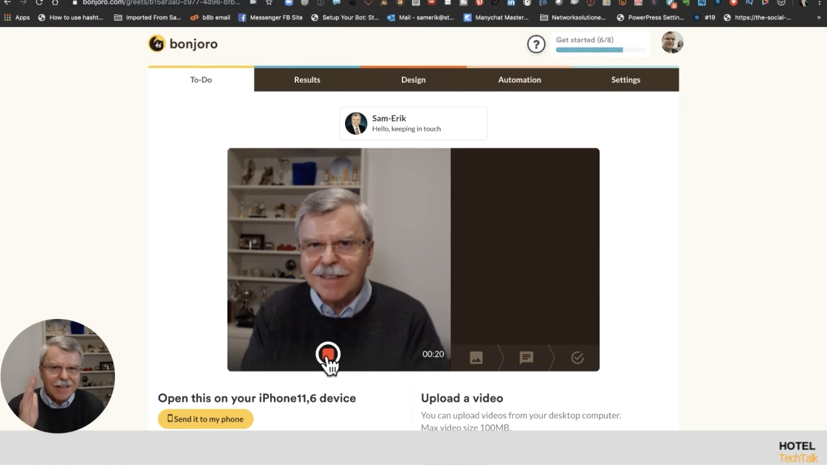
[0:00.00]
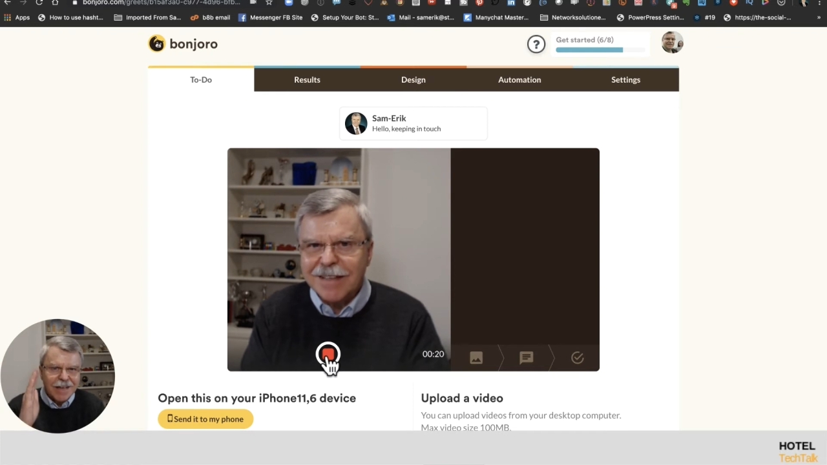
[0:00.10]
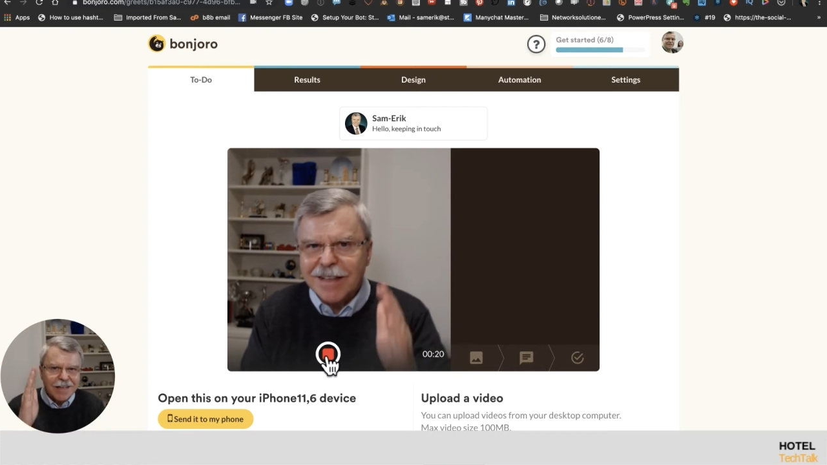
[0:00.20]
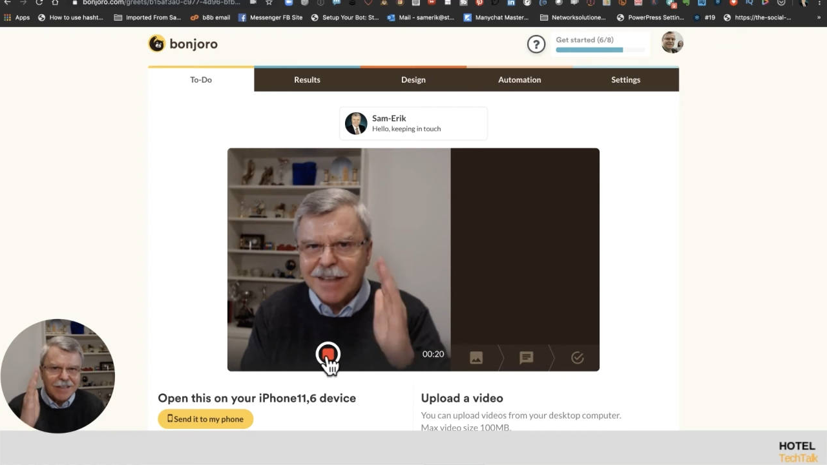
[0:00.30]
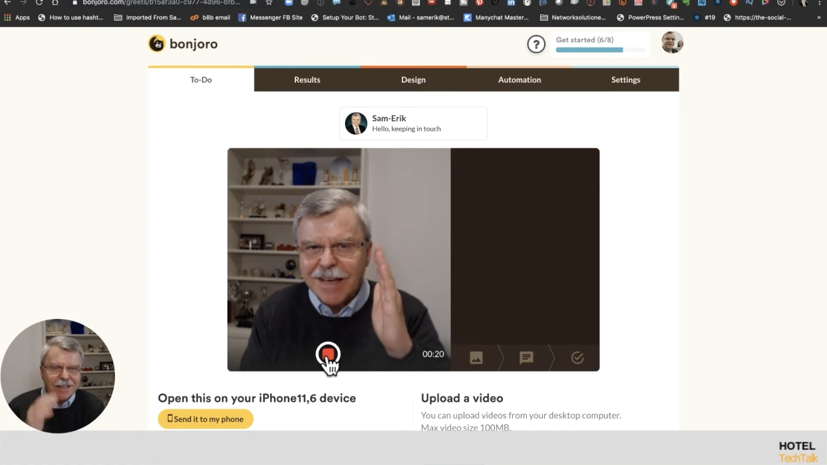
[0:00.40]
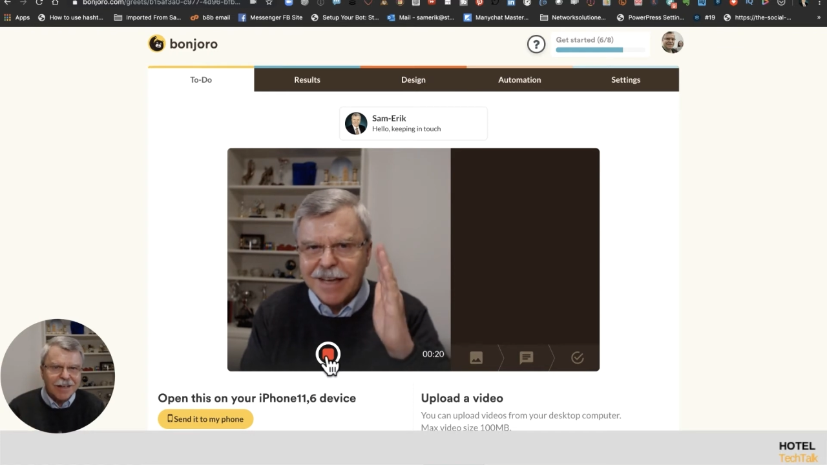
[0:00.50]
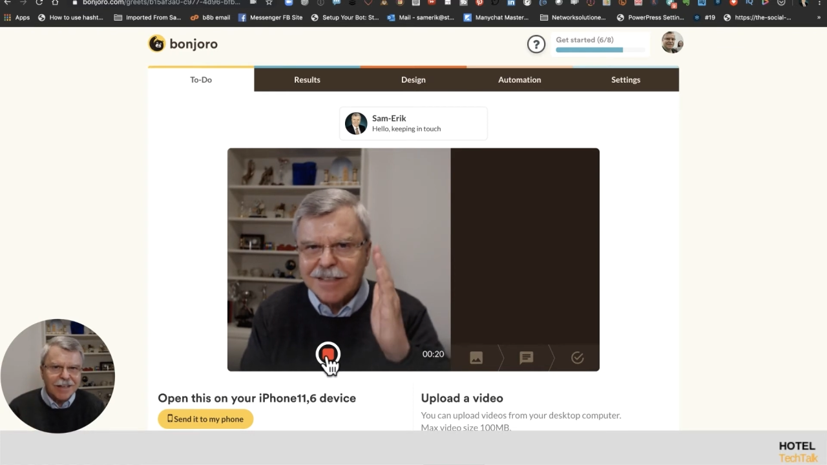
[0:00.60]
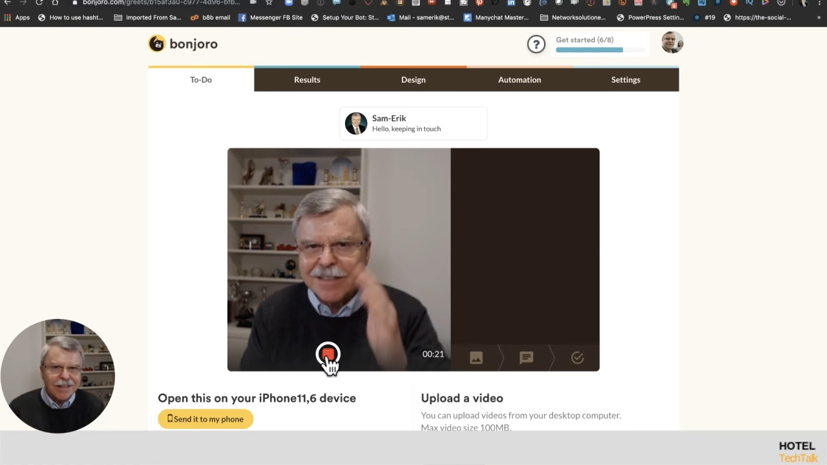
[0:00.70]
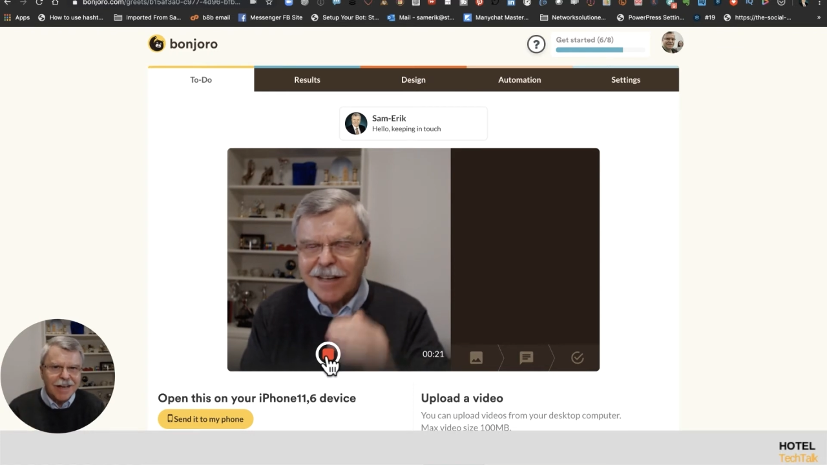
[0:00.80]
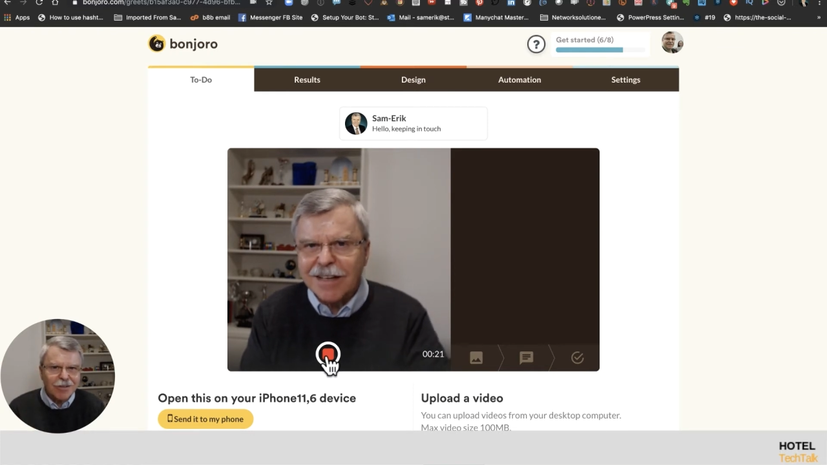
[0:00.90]
Thanks
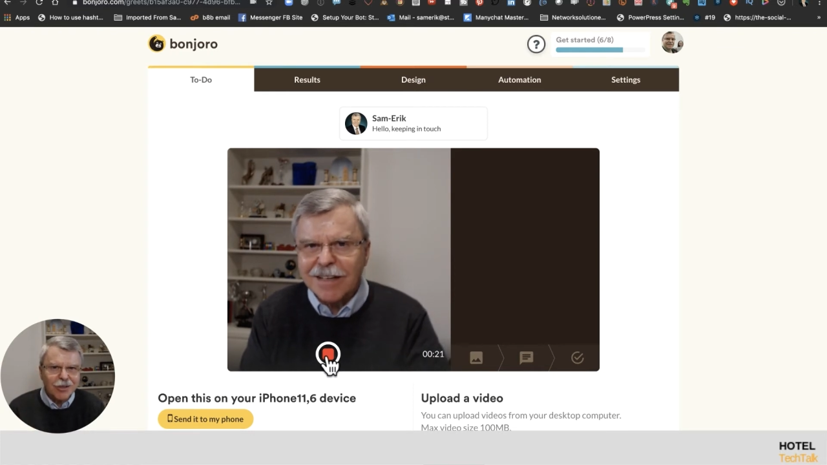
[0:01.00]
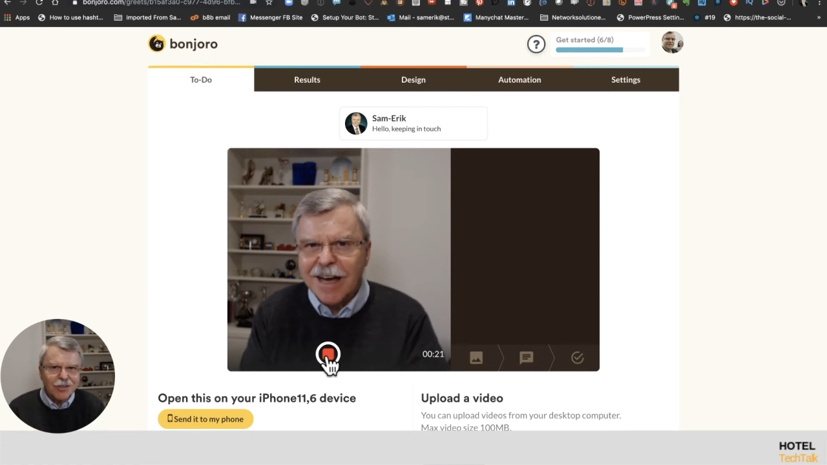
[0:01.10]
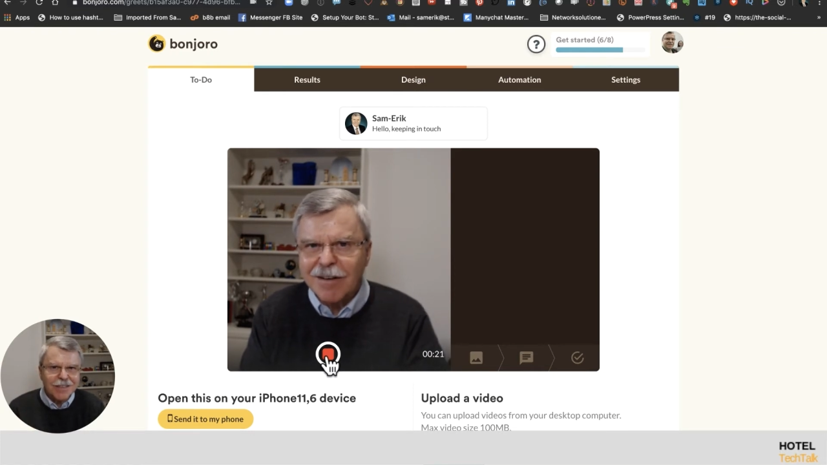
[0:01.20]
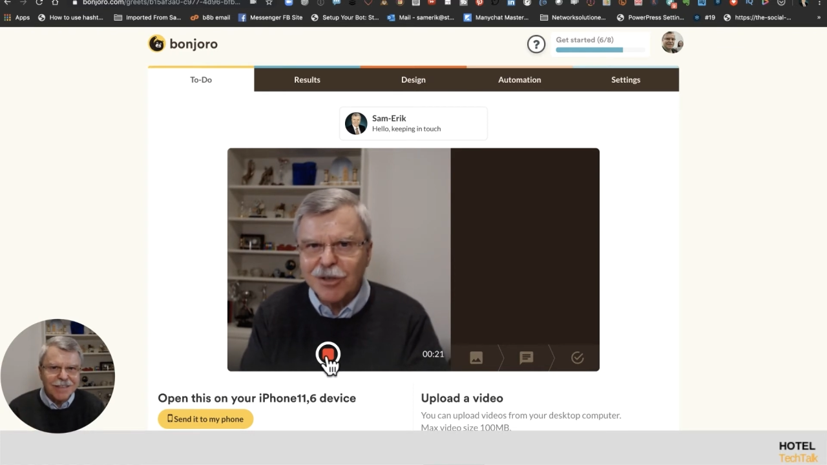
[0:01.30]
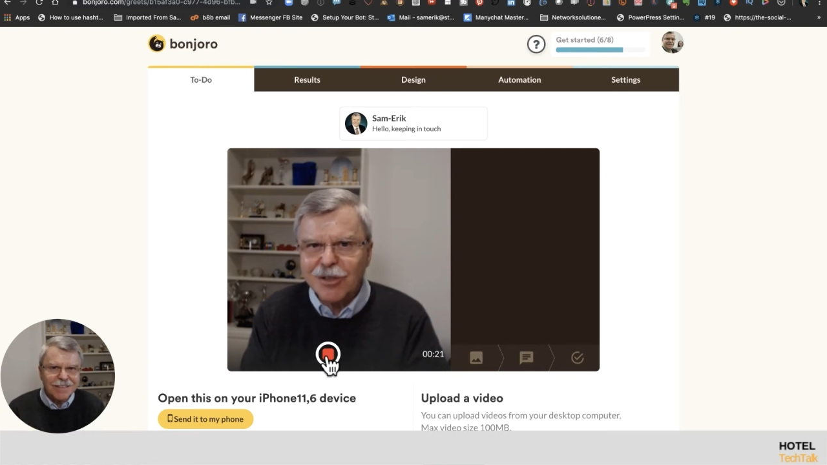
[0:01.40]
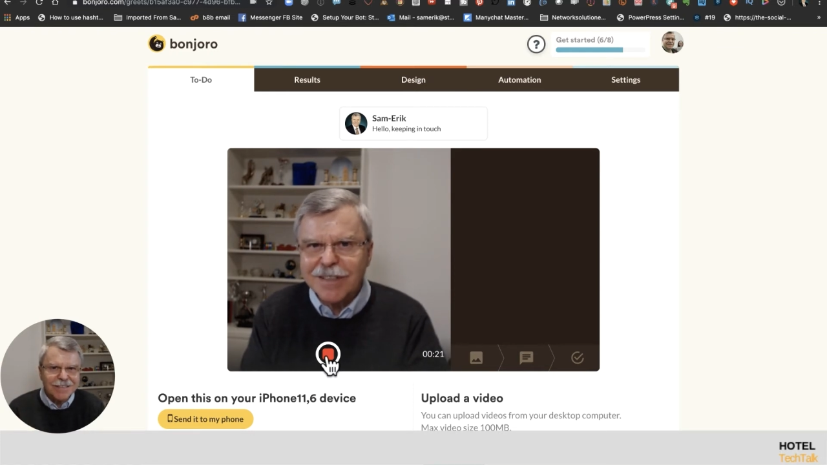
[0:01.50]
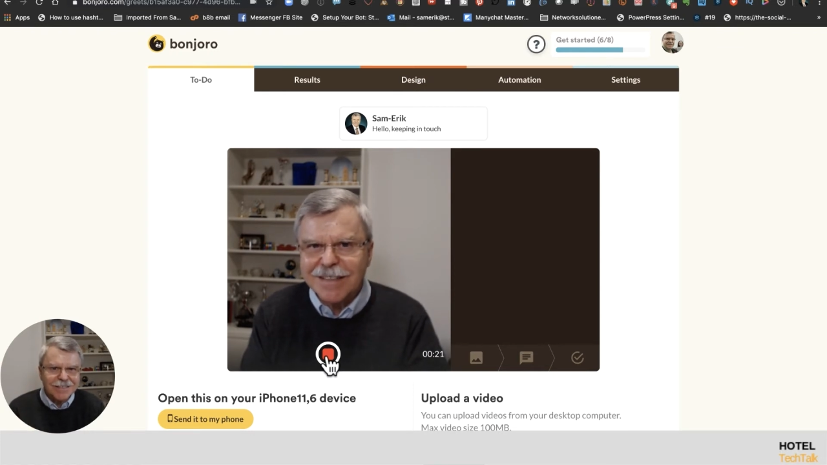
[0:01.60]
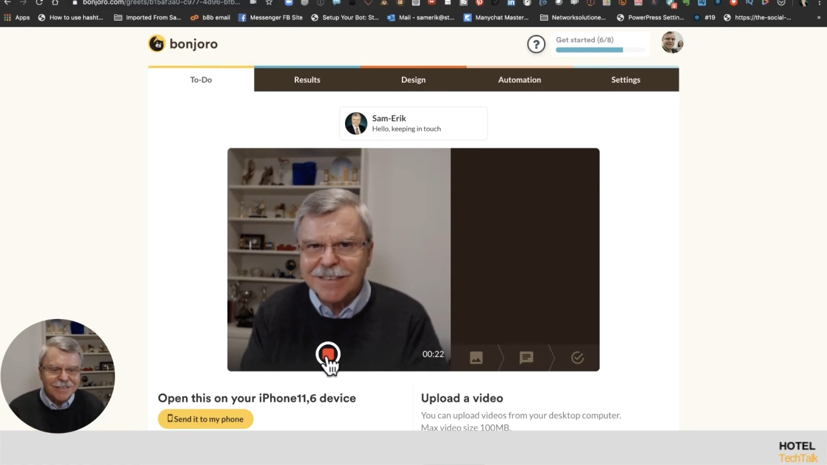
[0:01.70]
and have a good day.